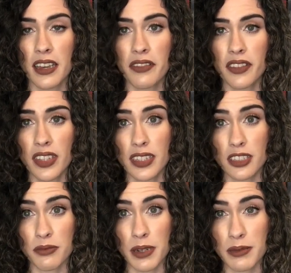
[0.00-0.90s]
I feel like
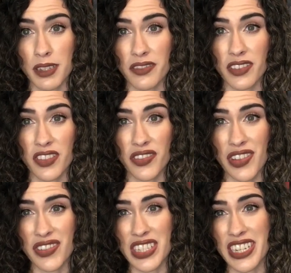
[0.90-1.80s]
there's probably a
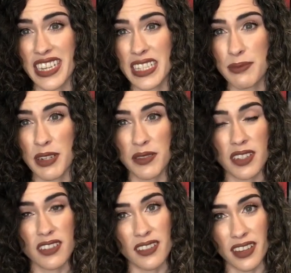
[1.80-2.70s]
50-50 chance, but it was
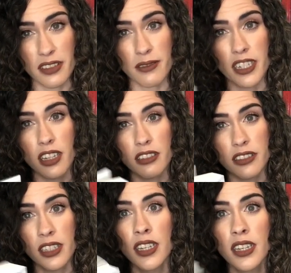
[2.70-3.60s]
also like
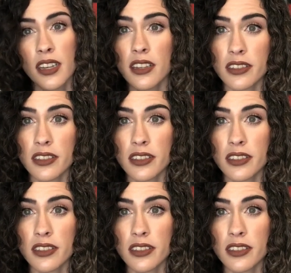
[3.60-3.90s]
$3.